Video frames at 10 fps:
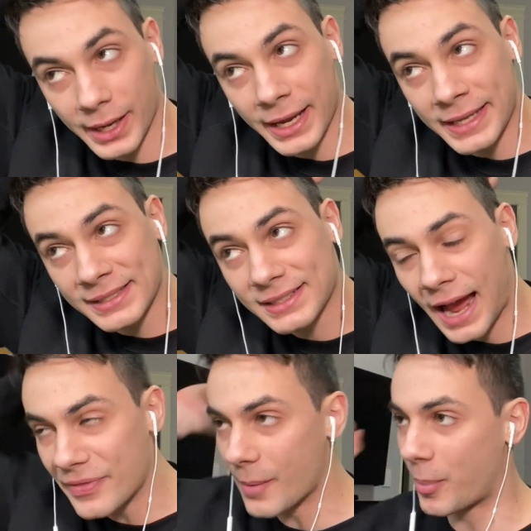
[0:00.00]

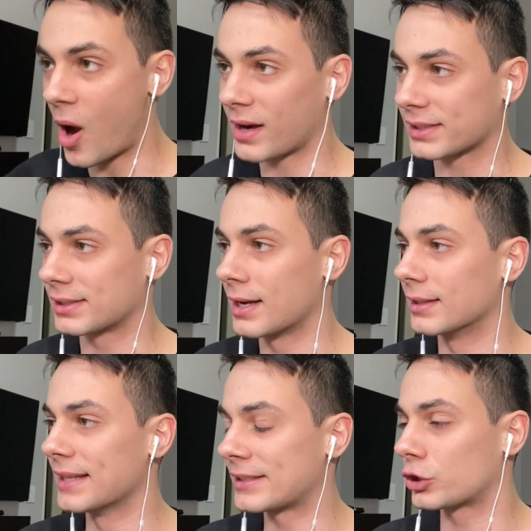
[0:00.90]
Inside the box.
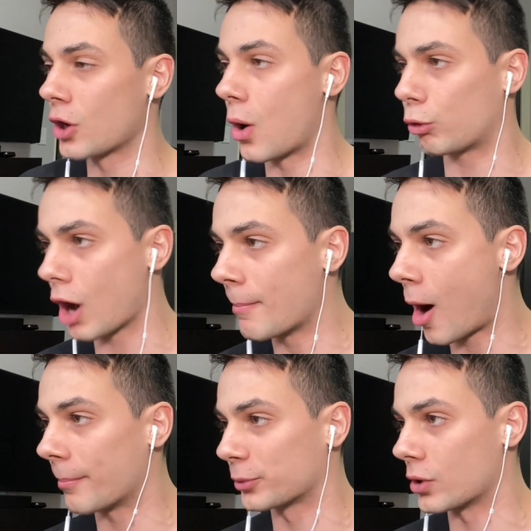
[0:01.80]
Let's go. Come
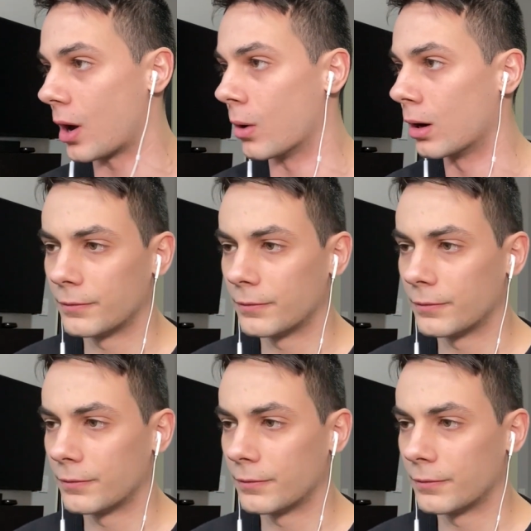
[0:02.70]
on, Bruno.